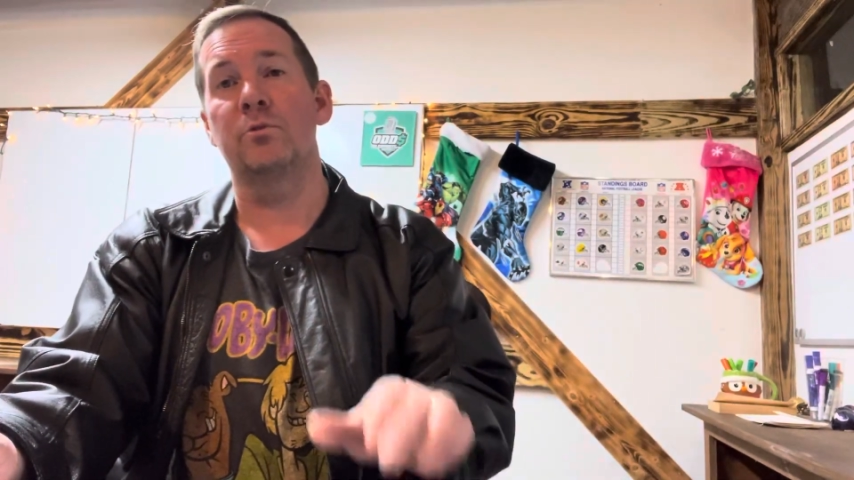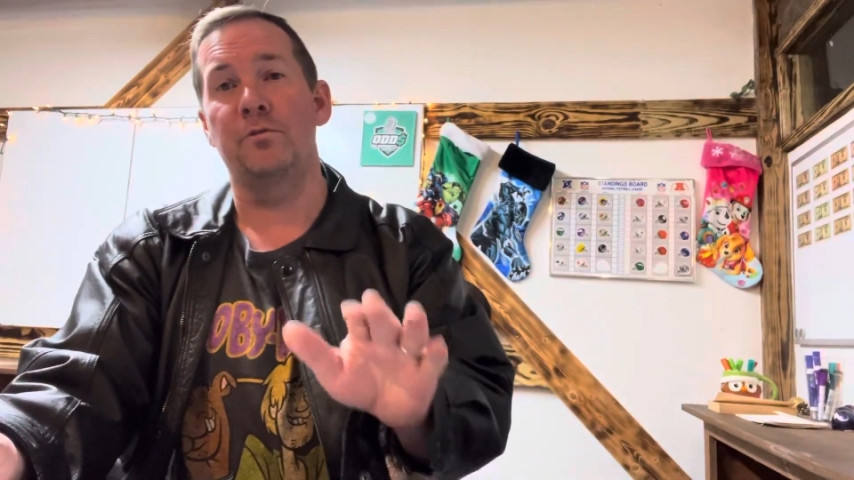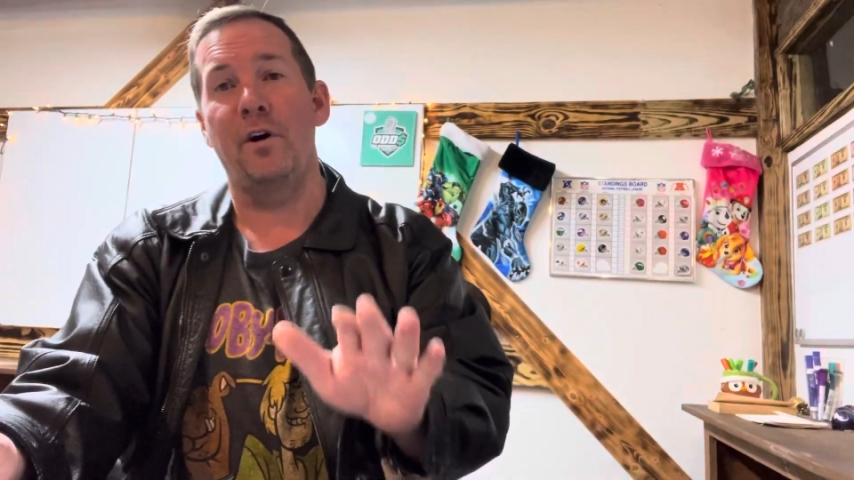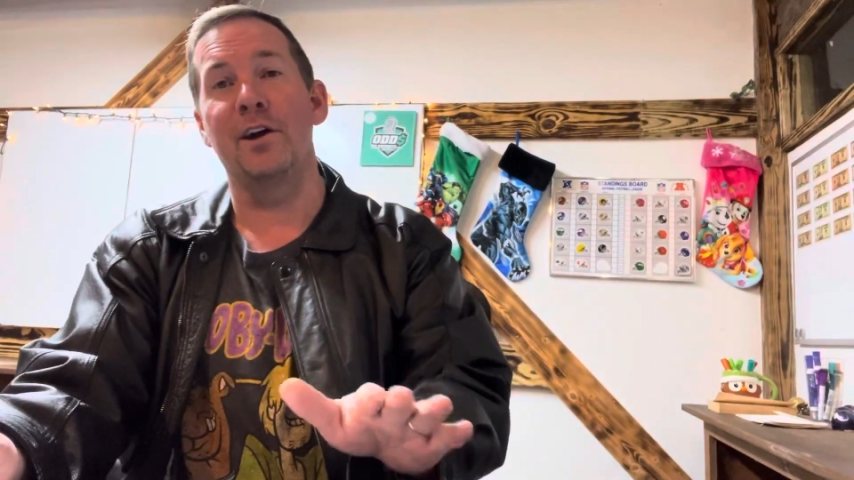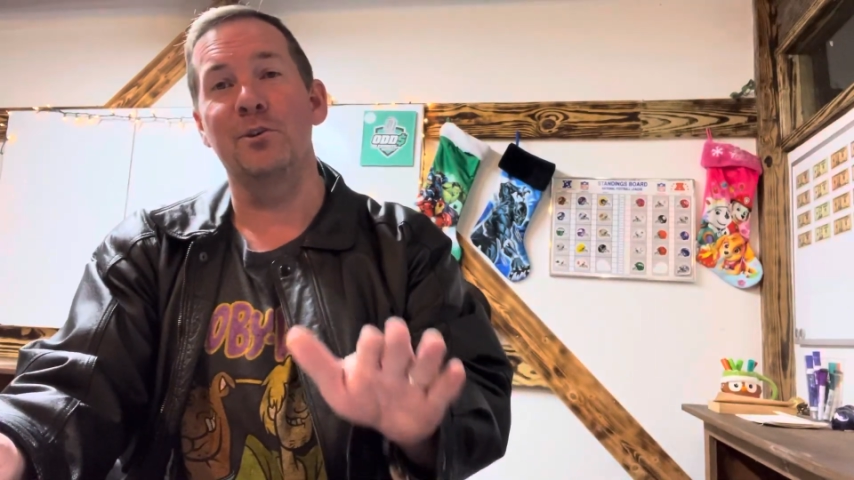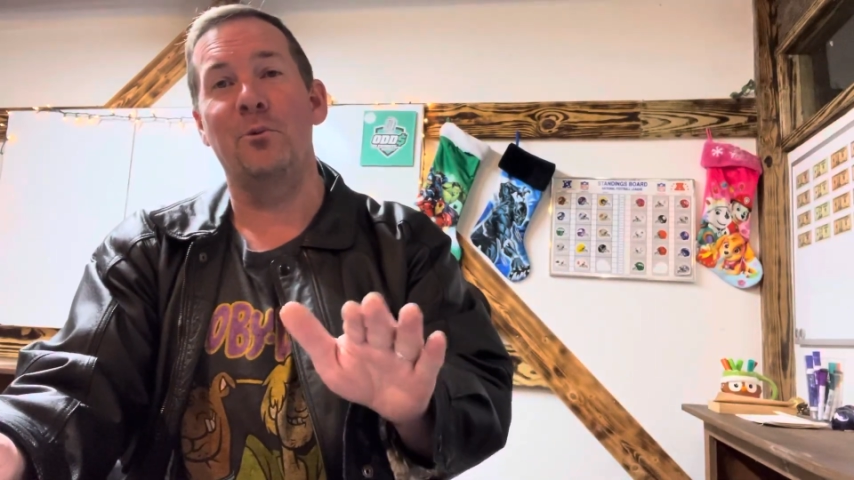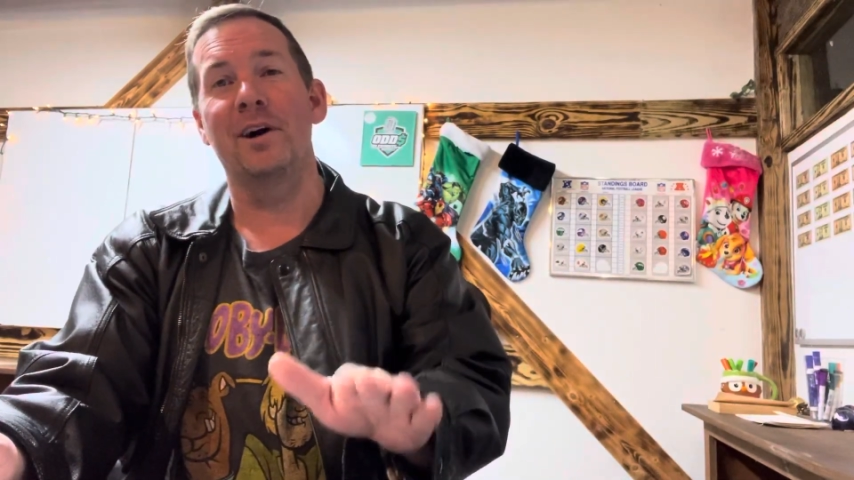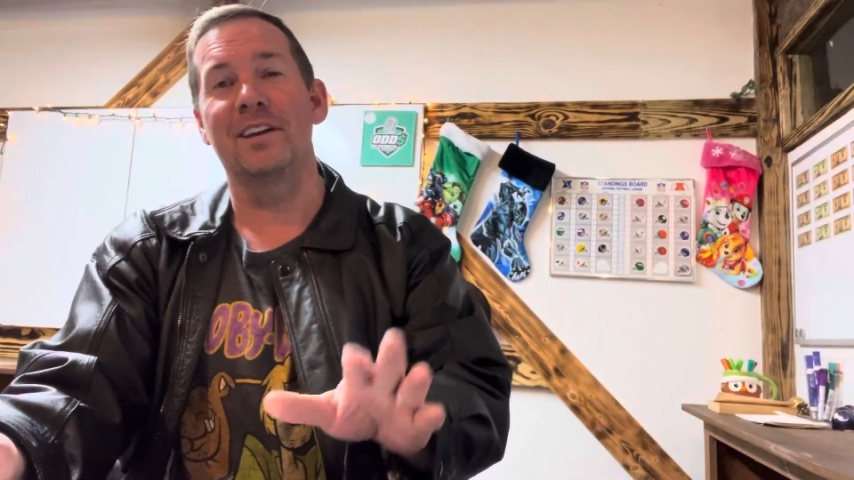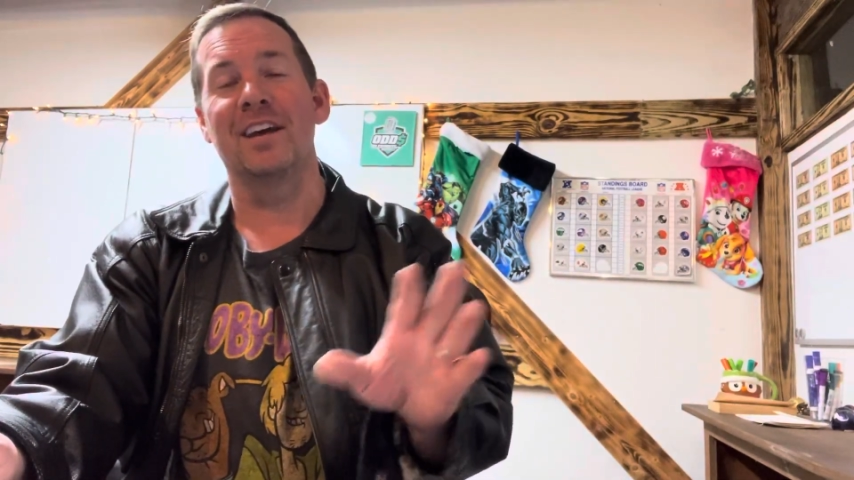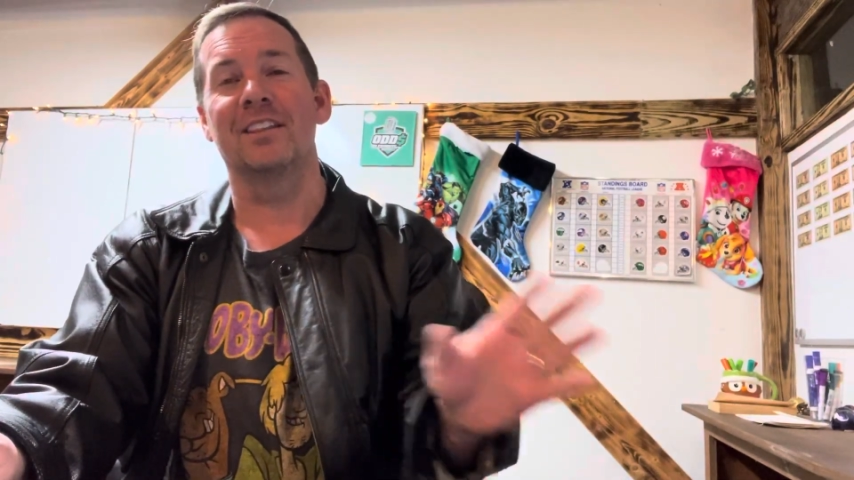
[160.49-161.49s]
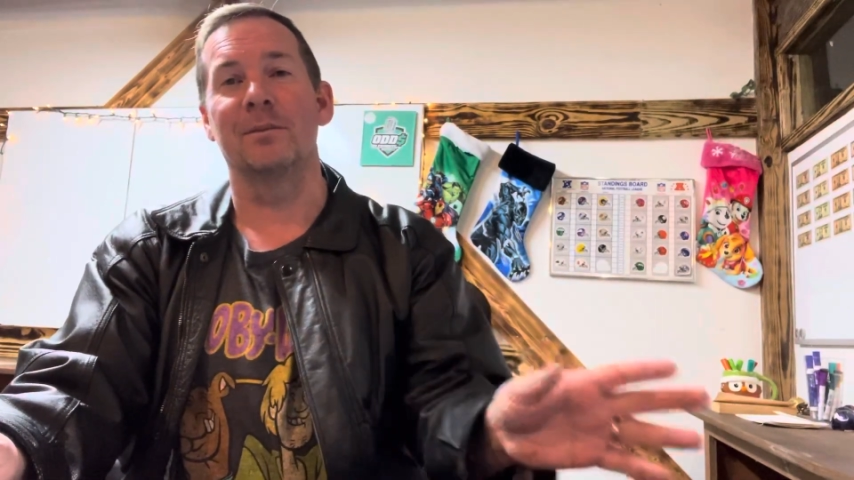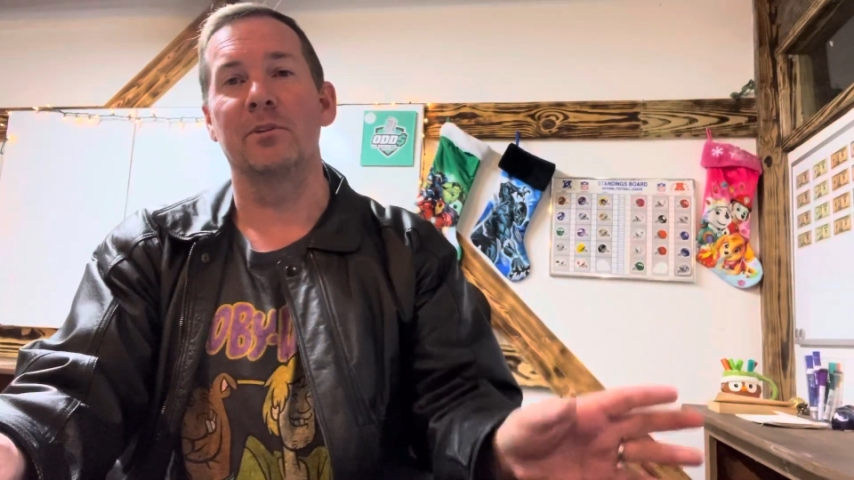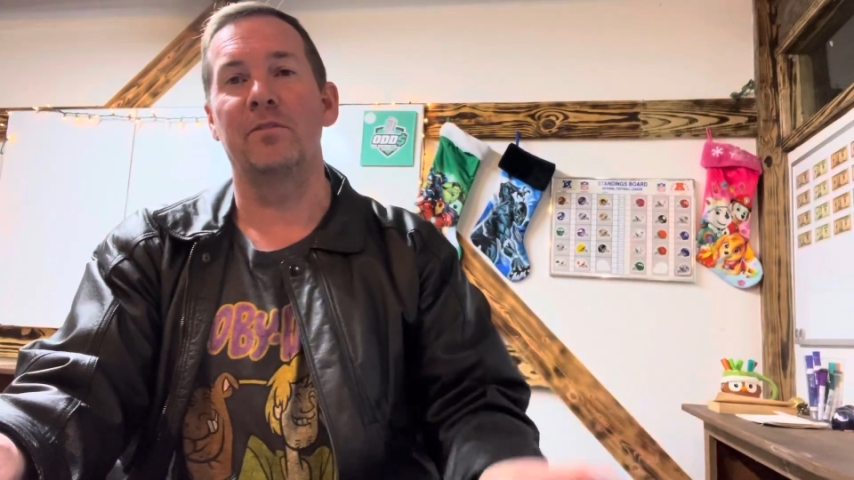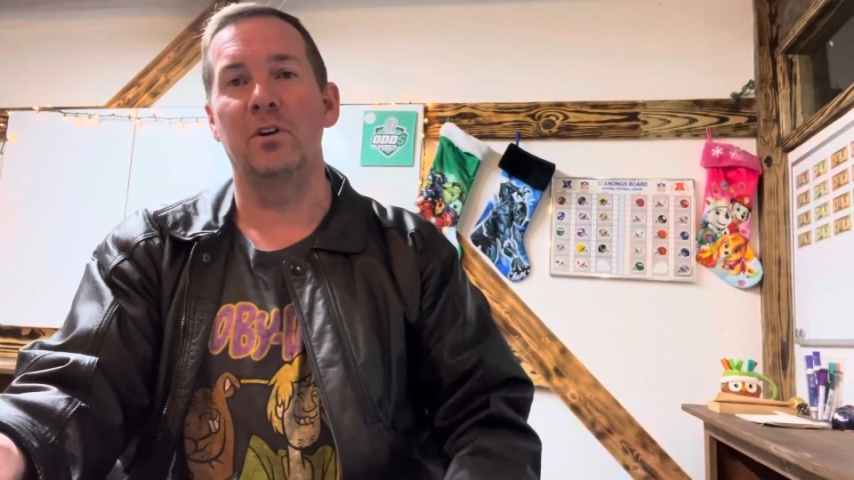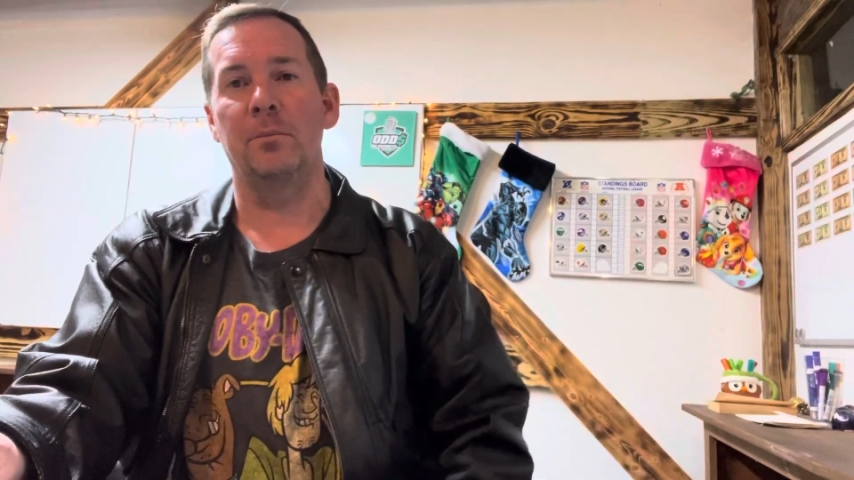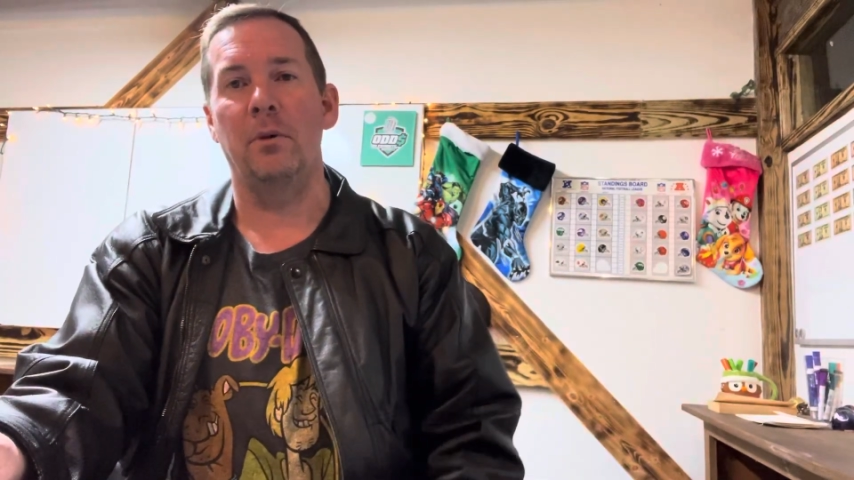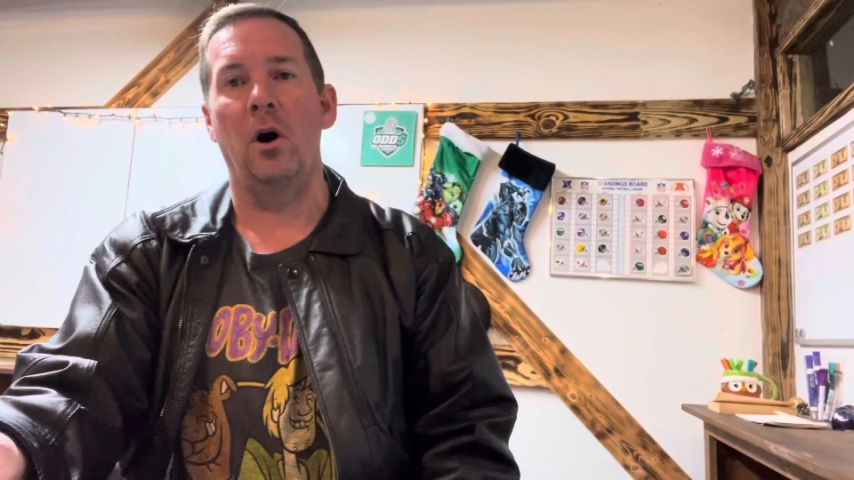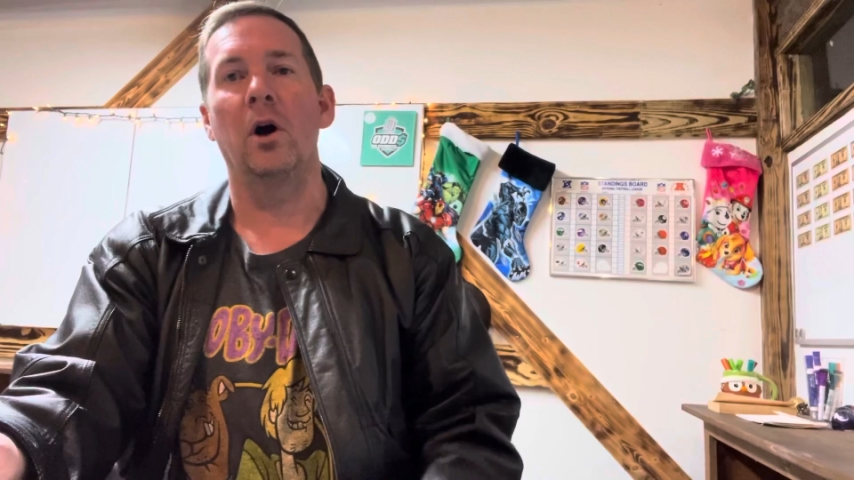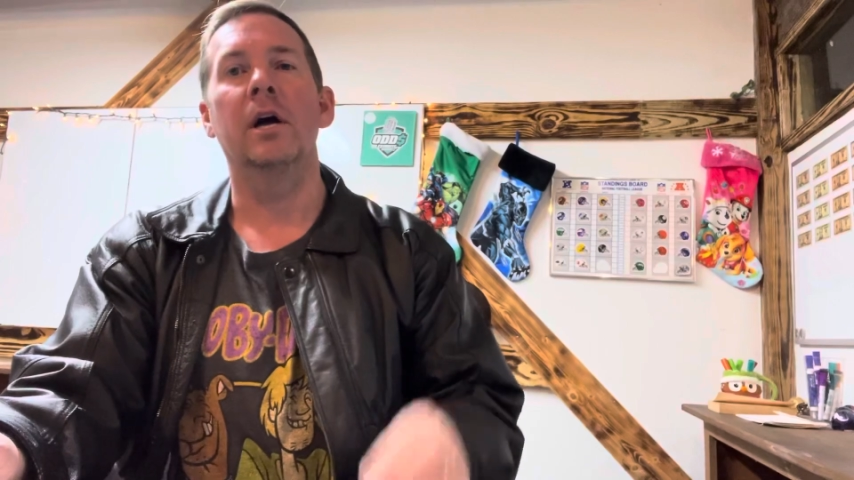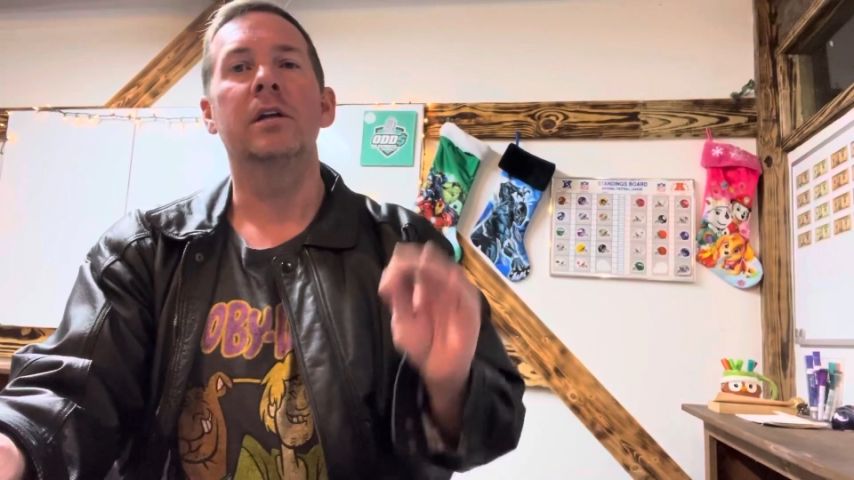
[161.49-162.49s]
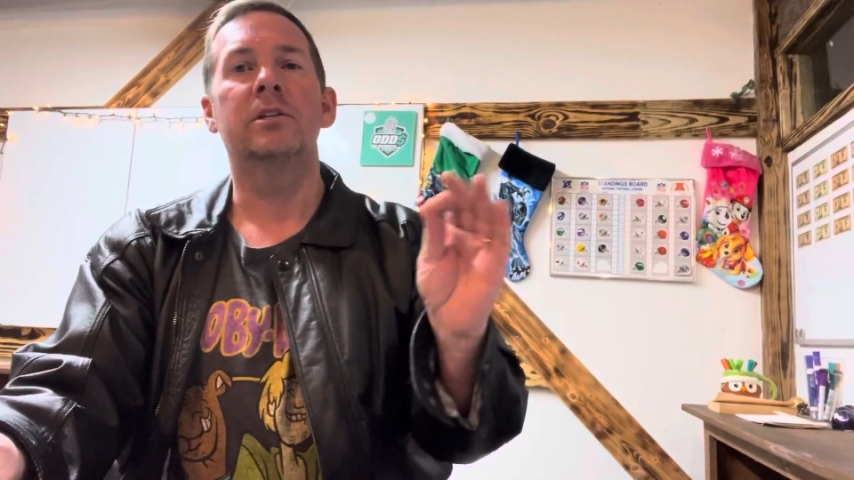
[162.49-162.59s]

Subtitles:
would find a way to get them the football.